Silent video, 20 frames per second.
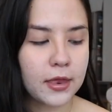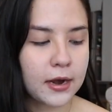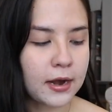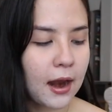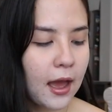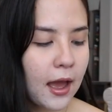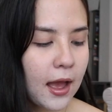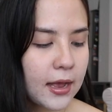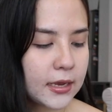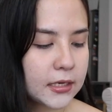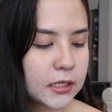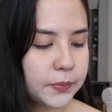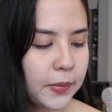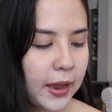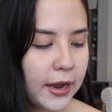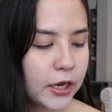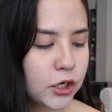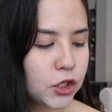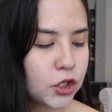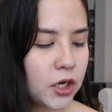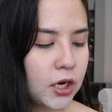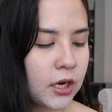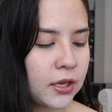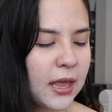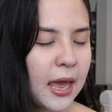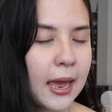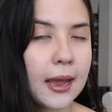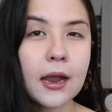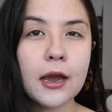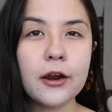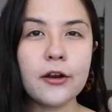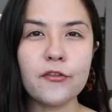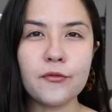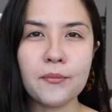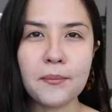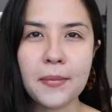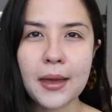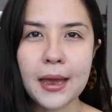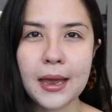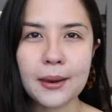NARS packaging, that kind of
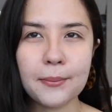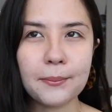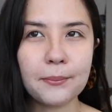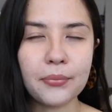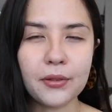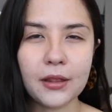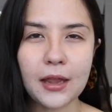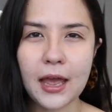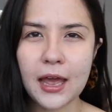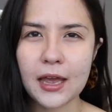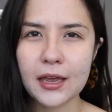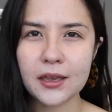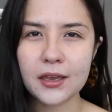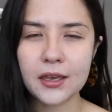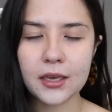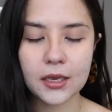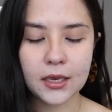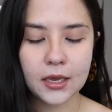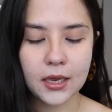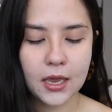matte black